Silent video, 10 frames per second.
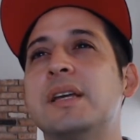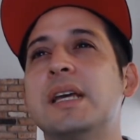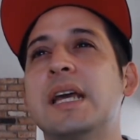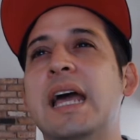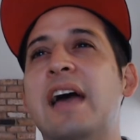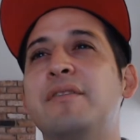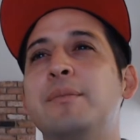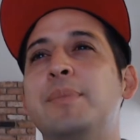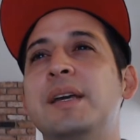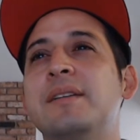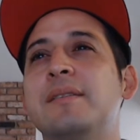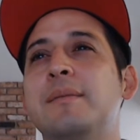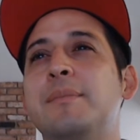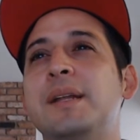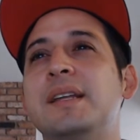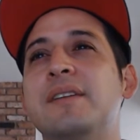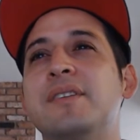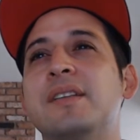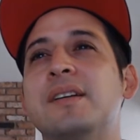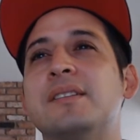having been
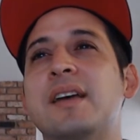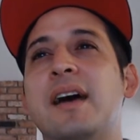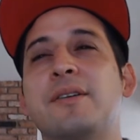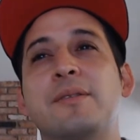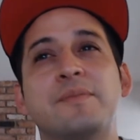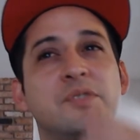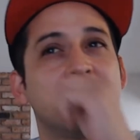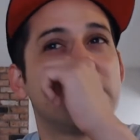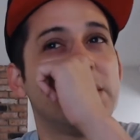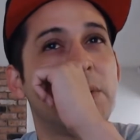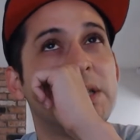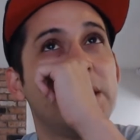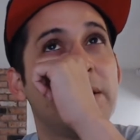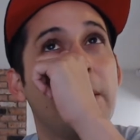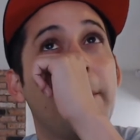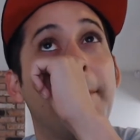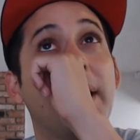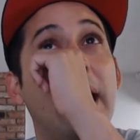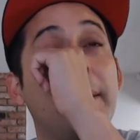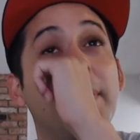given a title just 1 year ago,
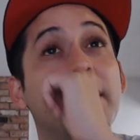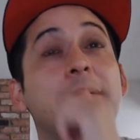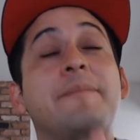Blackbeard.